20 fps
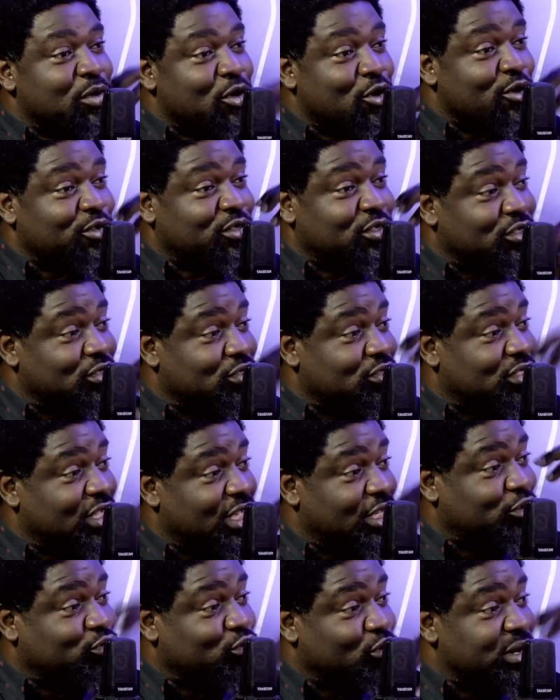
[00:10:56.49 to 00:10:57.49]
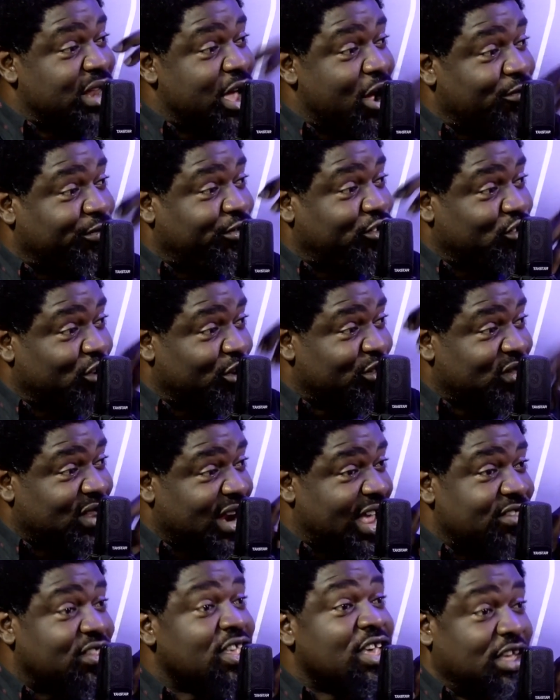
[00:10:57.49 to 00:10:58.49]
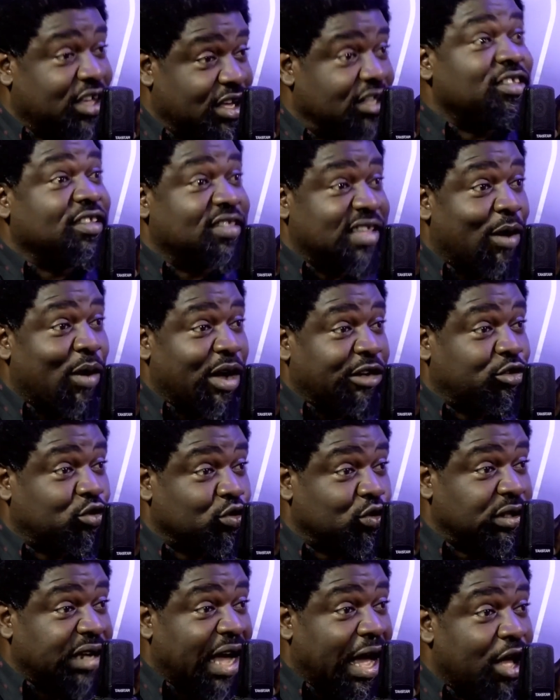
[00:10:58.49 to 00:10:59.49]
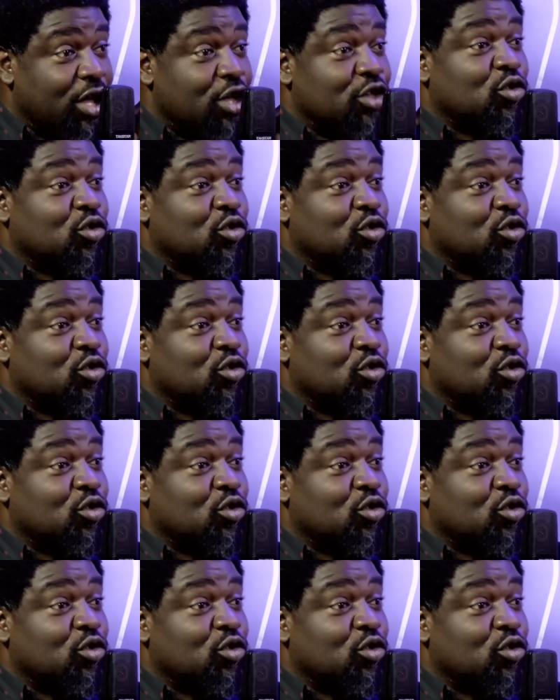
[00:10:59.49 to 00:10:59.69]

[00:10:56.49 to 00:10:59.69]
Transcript: because it's the shoulder of Jesus Christ, it is our shoulder.